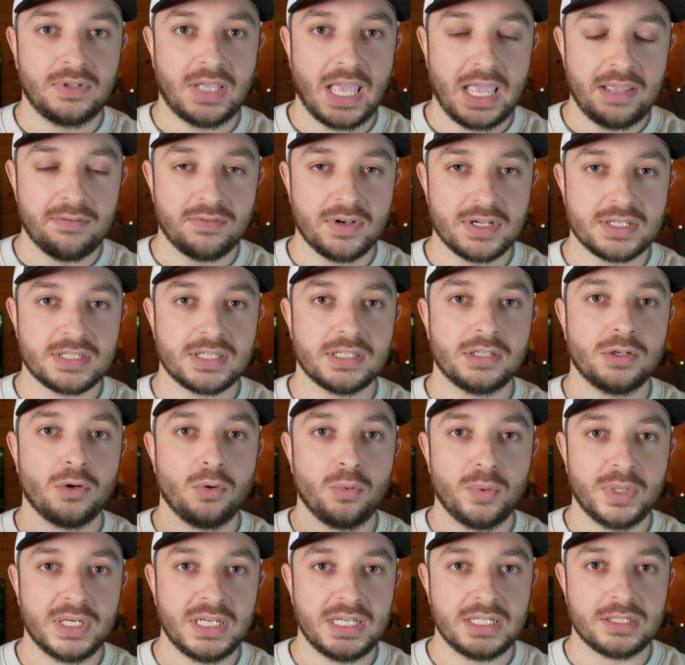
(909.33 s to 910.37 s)
gave us and
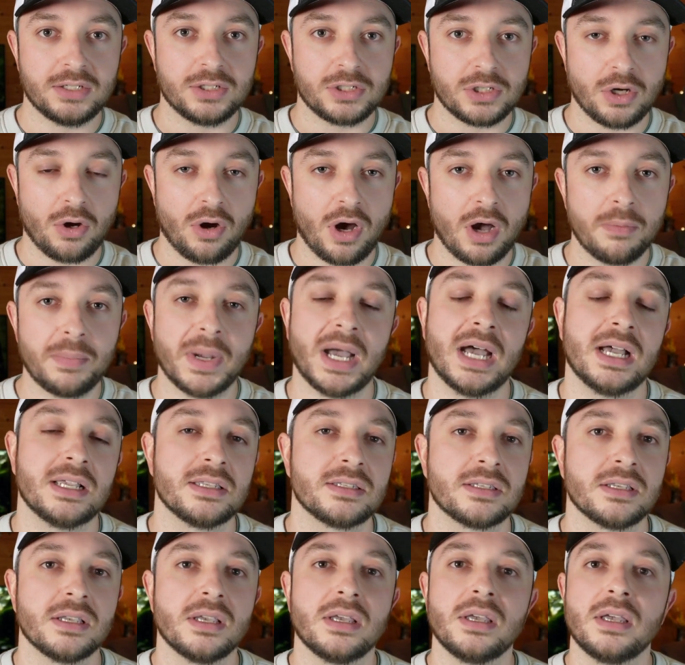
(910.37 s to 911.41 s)
who we need to show up
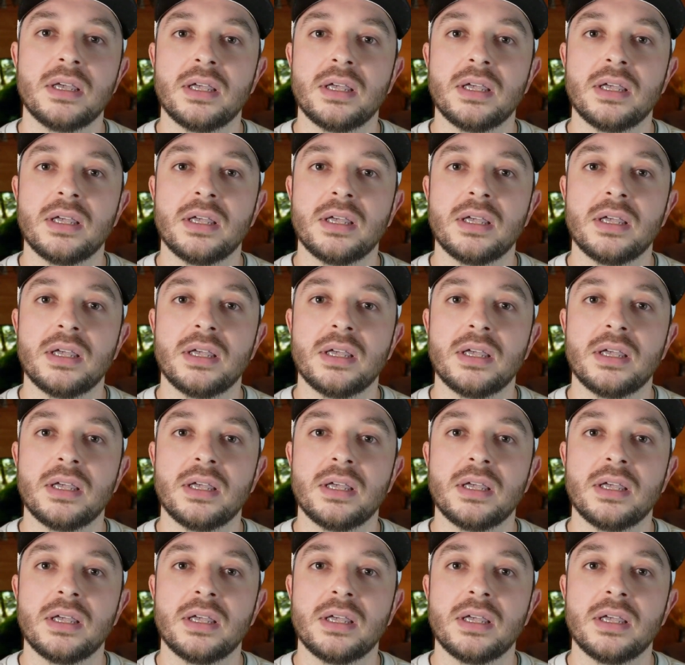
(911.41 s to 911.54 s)
as,